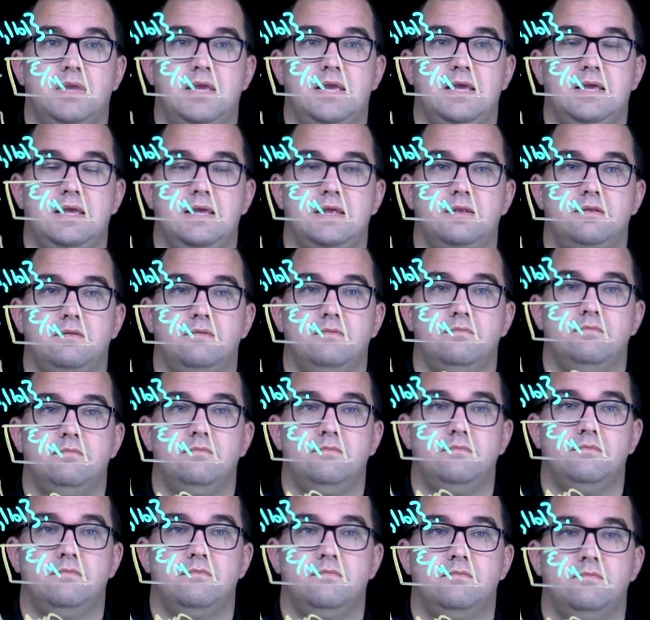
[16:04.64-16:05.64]

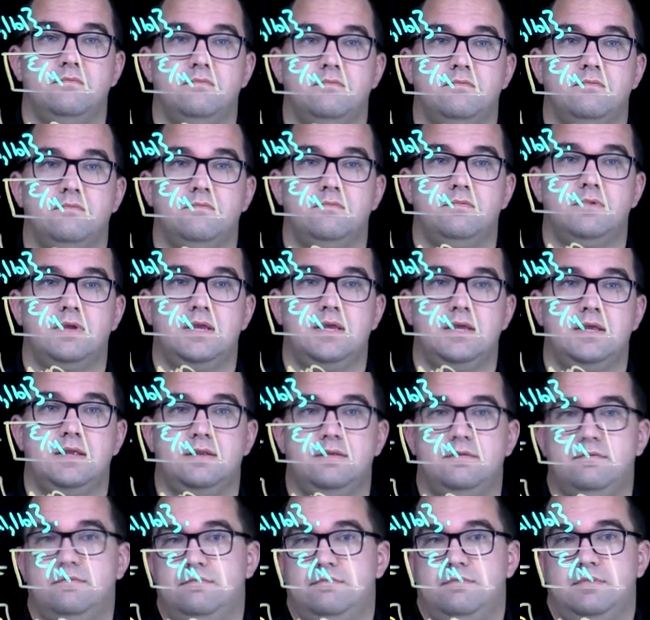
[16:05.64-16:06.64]
in
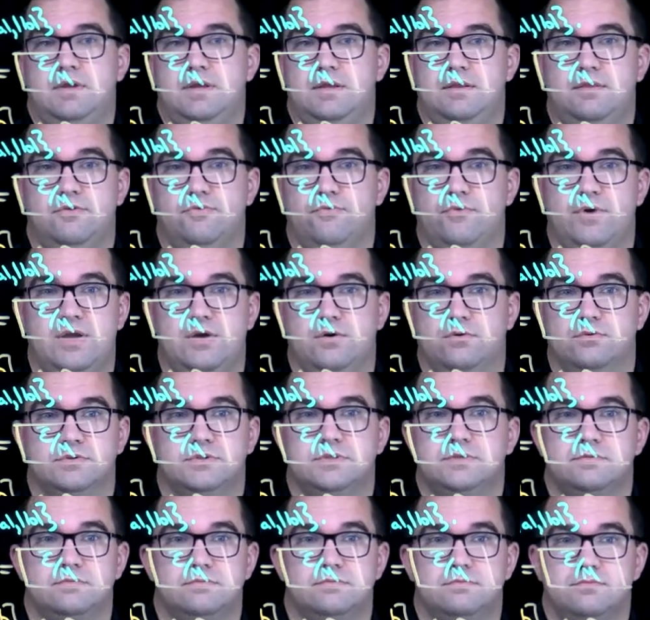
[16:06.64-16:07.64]
the
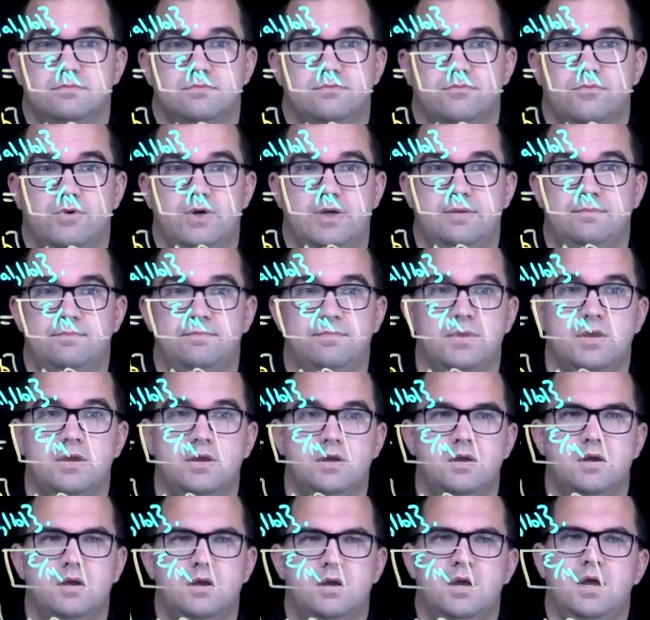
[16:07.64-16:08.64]
reals, right?
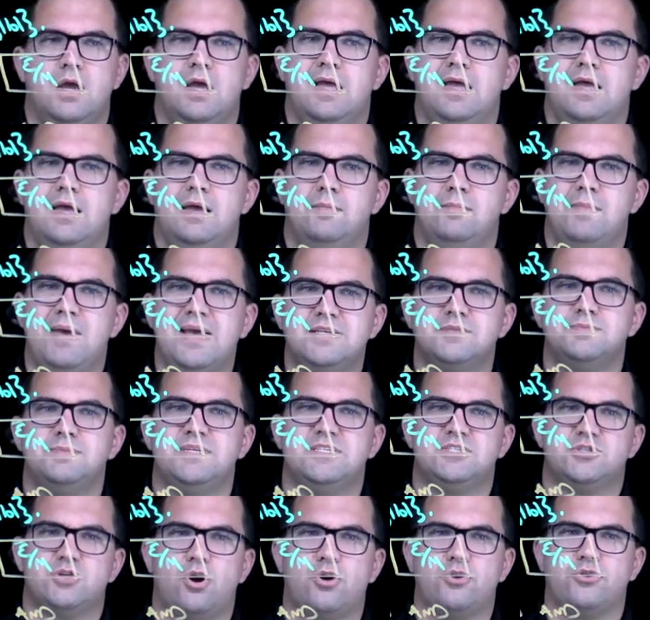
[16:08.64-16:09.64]
Makes
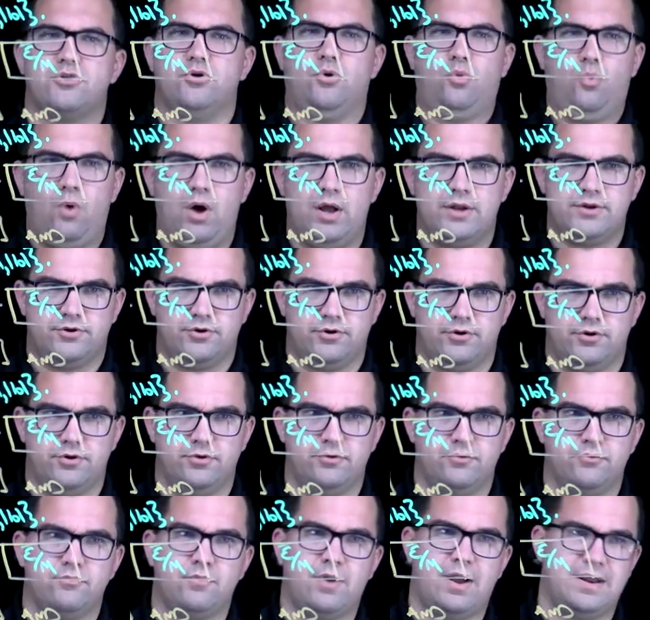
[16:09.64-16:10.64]
me start to
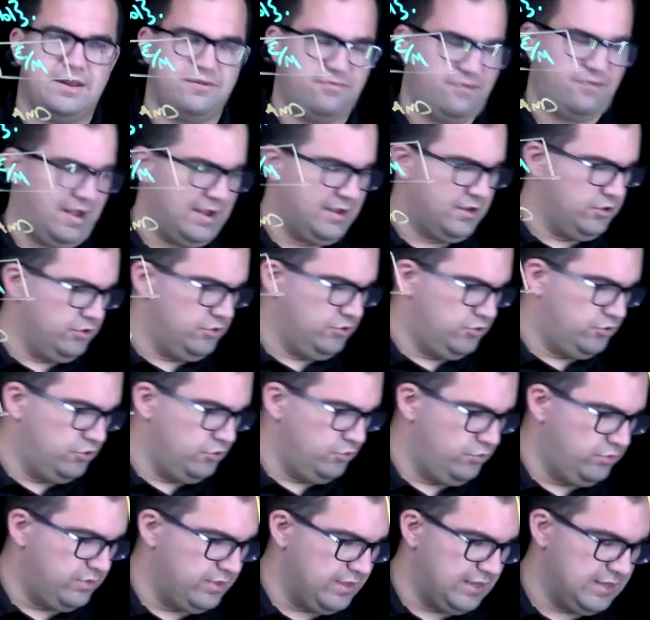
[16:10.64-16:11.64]
wonder, right, if I could
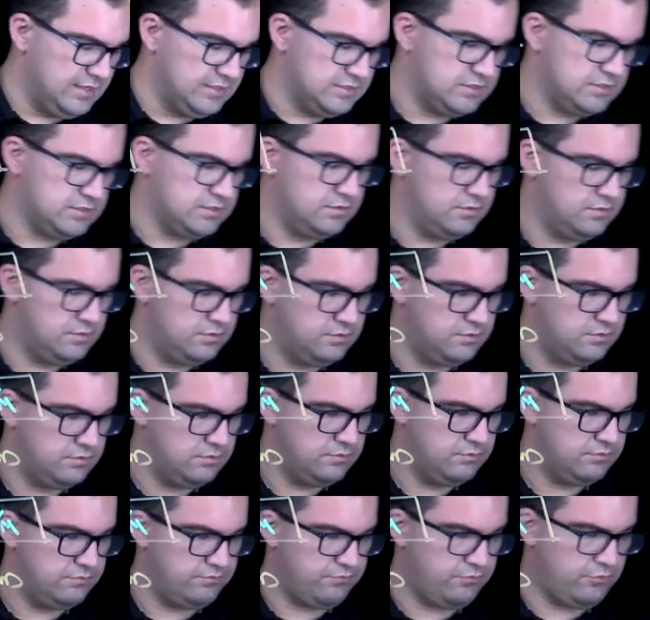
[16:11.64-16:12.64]
do this
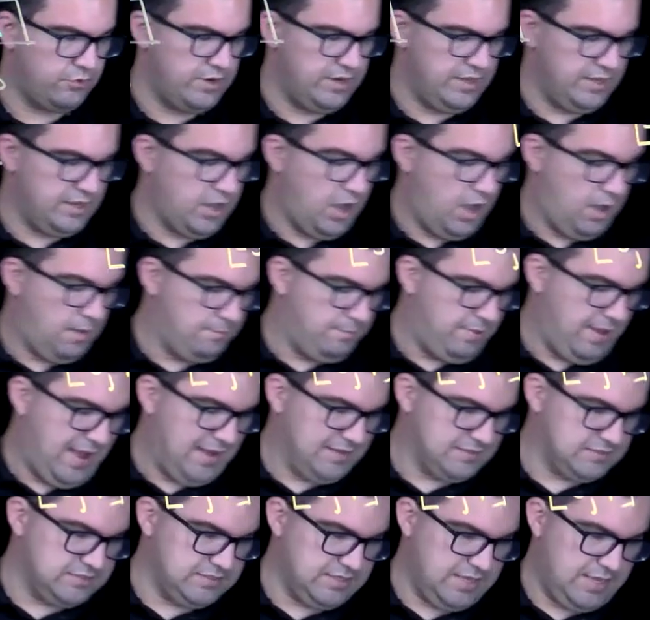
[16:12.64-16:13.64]
for any
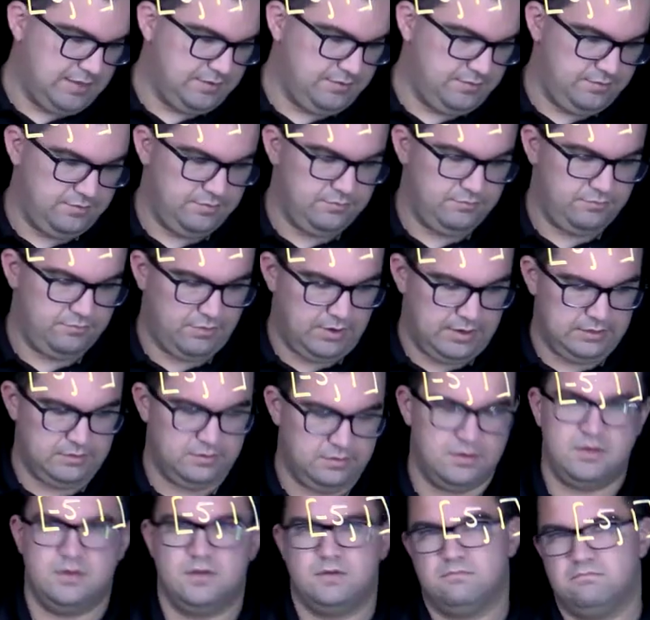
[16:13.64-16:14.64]
compact set,
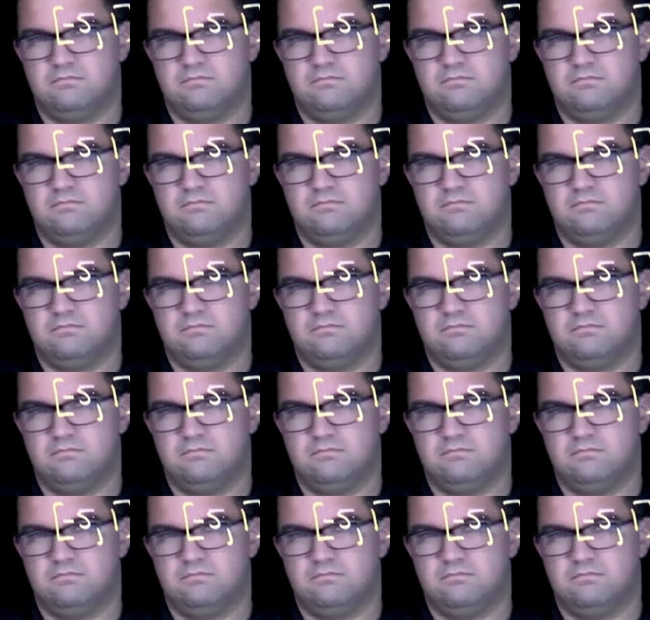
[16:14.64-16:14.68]
right?